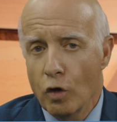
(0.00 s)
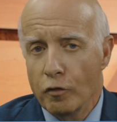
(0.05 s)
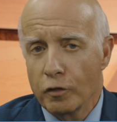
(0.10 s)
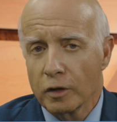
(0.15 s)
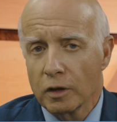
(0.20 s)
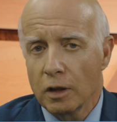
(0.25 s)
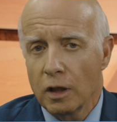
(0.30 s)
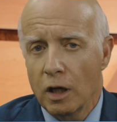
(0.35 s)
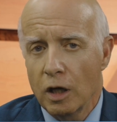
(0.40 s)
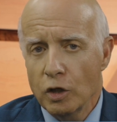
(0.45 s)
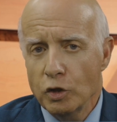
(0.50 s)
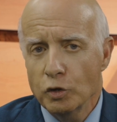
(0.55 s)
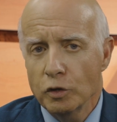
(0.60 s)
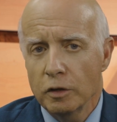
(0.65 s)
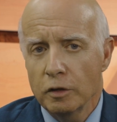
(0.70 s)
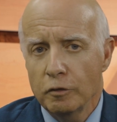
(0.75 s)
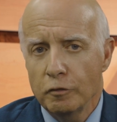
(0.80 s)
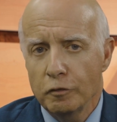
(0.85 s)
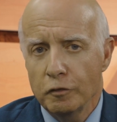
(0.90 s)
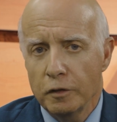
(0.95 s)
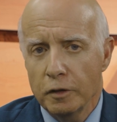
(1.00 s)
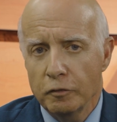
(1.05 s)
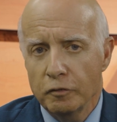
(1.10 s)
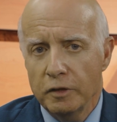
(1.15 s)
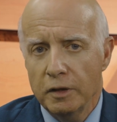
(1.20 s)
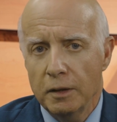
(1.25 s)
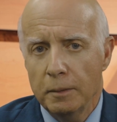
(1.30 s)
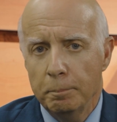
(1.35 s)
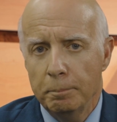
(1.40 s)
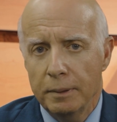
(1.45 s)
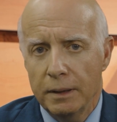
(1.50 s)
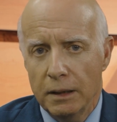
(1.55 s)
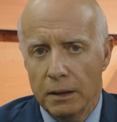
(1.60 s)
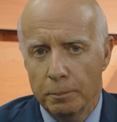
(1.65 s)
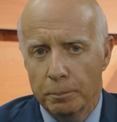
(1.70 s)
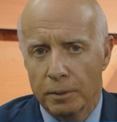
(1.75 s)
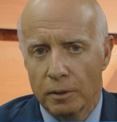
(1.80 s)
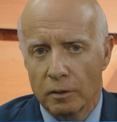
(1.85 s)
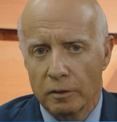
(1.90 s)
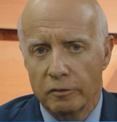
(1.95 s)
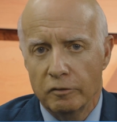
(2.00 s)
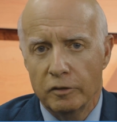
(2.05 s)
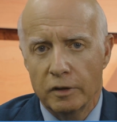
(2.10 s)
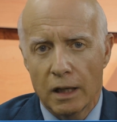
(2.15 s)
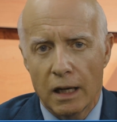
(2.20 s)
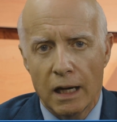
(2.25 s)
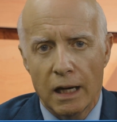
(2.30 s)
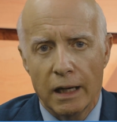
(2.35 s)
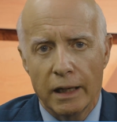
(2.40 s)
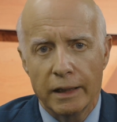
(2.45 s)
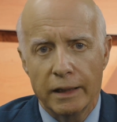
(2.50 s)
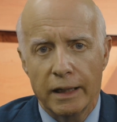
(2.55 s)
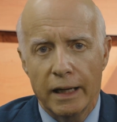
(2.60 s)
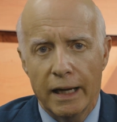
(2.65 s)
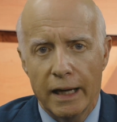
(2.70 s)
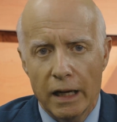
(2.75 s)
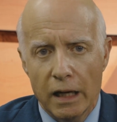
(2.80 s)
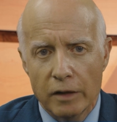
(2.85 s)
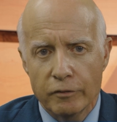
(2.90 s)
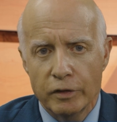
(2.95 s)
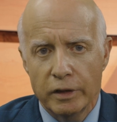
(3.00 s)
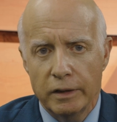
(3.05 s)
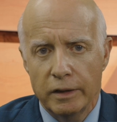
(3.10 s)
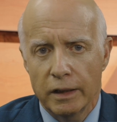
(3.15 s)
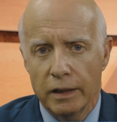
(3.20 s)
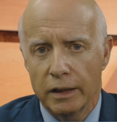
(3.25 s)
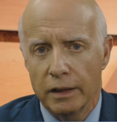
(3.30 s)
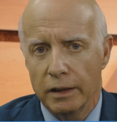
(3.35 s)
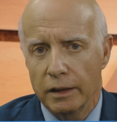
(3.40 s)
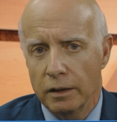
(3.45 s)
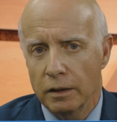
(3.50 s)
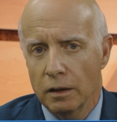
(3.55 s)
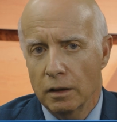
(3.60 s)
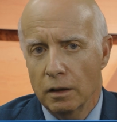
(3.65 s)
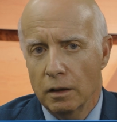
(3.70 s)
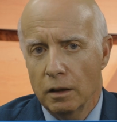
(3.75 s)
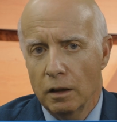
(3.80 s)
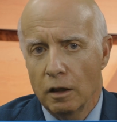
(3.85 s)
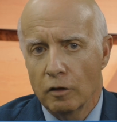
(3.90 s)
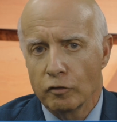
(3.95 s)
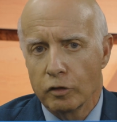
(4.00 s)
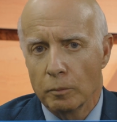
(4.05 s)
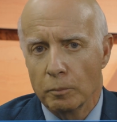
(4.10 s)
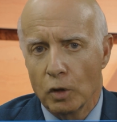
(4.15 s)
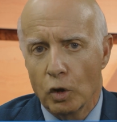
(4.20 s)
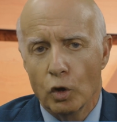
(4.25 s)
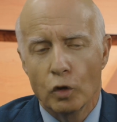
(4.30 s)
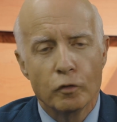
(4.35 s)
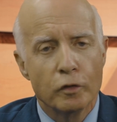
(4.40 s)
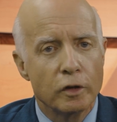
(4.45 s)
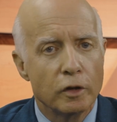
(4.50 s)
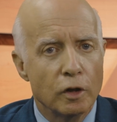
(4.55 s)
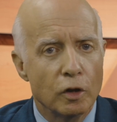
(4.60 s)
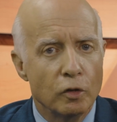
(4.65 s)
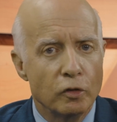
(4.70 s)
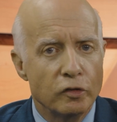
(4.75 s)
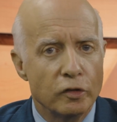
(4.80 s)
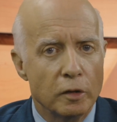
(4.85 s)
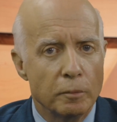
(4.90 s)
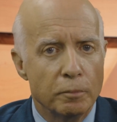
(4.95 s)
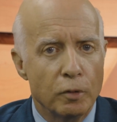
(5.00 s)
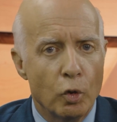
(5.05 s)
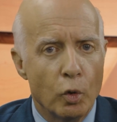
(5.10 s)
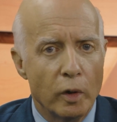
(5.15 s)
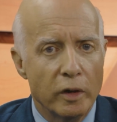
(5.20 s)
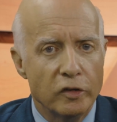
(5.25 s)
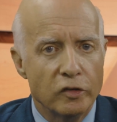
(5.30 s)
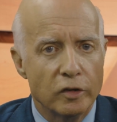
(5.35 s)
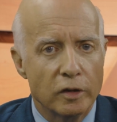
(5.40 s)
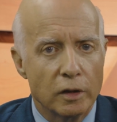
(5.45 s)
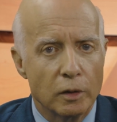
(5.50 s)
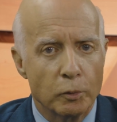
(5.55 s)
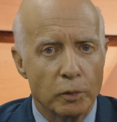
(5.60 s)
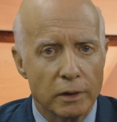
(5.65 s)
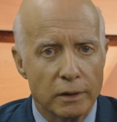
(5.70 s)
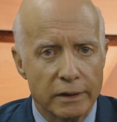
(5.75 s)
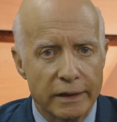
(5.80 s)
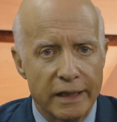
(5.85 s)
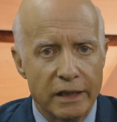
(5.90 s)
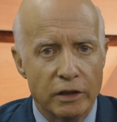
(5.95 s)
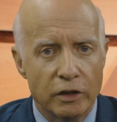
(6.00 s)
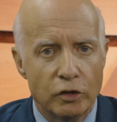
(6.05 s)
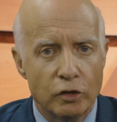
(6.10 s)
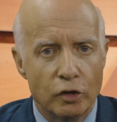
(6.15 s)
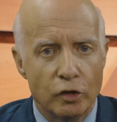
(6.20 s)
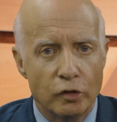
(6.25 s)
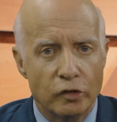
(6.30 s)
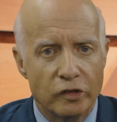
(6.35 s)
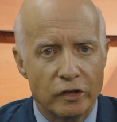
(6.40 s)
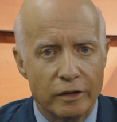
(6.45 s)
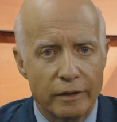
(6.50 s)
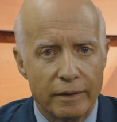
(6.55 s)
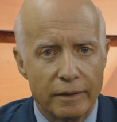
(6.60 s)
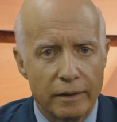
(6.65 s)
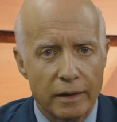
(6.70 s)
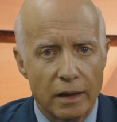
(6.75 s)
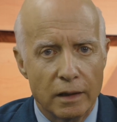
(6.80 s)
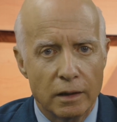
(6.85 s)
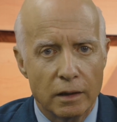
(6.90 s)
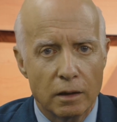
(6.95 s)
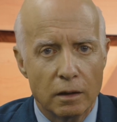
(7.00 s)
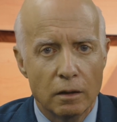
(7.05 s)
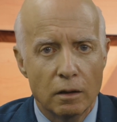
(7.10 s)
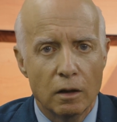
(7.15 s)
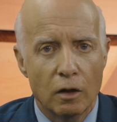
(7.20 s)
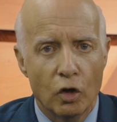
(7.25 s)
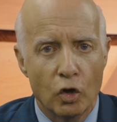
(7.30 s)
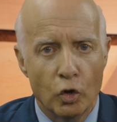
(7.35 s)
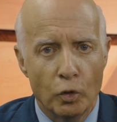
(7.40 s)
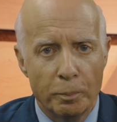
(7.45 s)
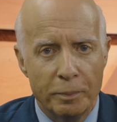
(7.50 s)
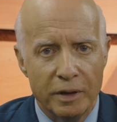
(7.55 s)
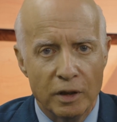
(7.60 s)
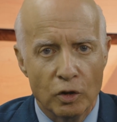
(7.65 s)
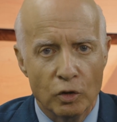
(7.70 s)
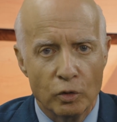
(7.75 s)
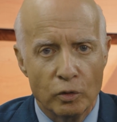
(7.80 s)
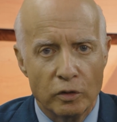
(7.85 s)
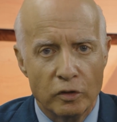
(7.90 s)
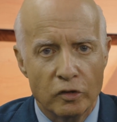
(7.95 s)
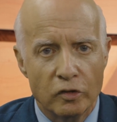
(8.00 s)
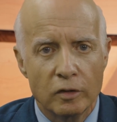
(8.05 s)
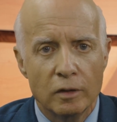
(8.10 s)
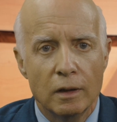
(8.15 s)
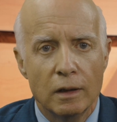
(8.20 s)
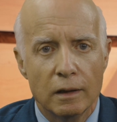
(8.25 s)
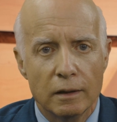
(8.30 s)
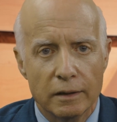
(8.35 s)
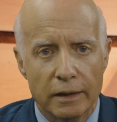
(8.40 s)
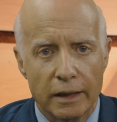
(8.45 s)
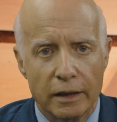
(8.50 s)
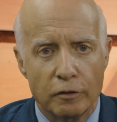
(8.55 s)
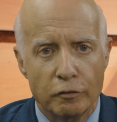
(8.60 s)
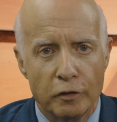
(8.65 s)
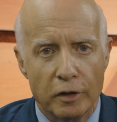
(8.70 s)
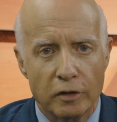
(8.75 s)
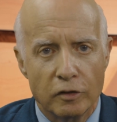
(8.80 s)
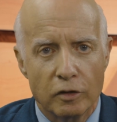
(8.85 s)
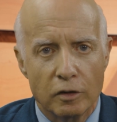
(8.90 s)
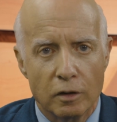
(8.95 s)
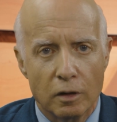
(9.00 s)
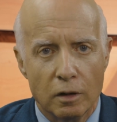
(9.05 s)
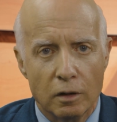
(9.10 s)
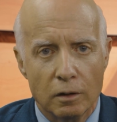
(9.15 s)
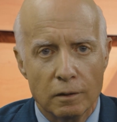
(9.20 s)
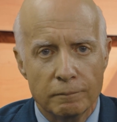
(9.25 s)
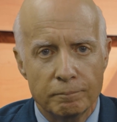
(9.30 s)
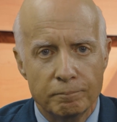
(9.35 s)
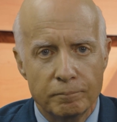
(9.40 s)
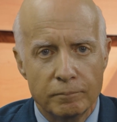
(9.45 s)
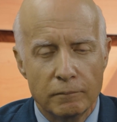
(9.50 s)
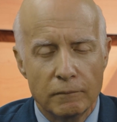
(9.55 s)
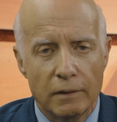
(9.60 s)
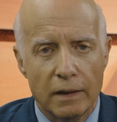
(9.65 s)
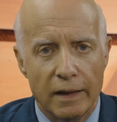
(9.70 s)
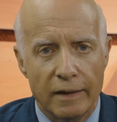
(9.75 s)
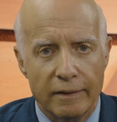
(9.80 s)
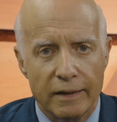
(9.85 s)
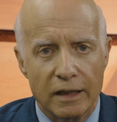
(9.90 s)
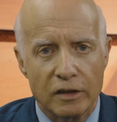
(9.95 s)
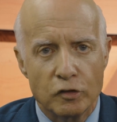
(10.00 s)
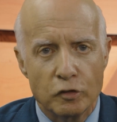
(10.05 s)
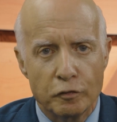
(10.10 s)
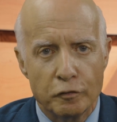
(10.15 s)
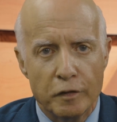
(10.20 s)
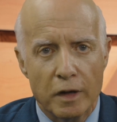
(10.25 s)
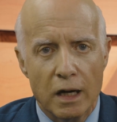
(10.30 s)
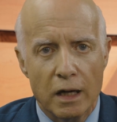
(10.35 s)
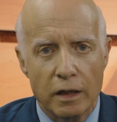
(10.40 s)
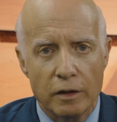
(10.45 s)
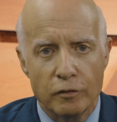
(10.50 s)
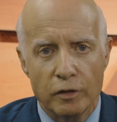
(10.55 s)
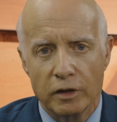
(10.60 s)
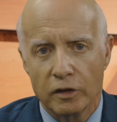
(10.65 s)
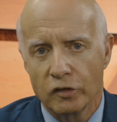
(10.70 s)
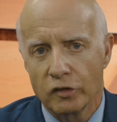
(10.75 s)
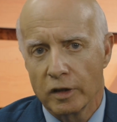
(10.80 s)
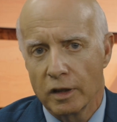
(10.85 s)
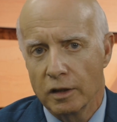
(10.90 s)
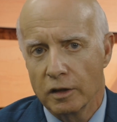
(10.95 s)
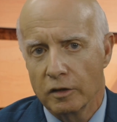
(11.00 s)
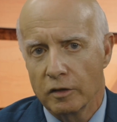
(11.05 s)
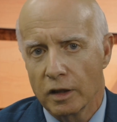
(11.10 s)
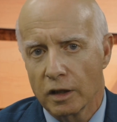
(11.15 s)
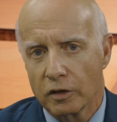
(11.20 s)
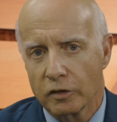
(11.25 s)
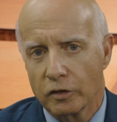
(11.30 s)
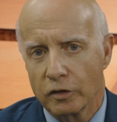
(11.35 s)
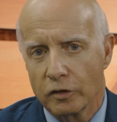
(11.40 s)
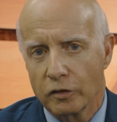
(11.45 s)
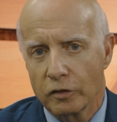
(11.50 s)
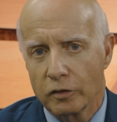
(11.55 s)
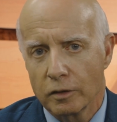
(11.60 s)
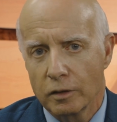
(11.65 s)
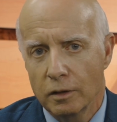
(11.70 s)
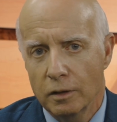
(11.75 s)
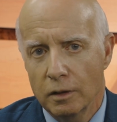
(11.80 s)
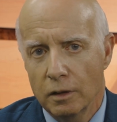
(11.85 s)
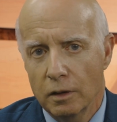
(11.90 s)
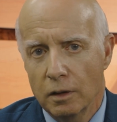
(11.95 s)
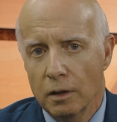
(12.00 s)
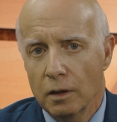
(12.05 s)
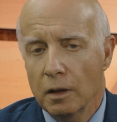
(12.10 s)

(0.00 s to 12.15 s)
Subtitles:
Over 150 people die every day from overdose and poisoning related to synthetic opioids like fentanyl, and that's 5 in the state of Texas.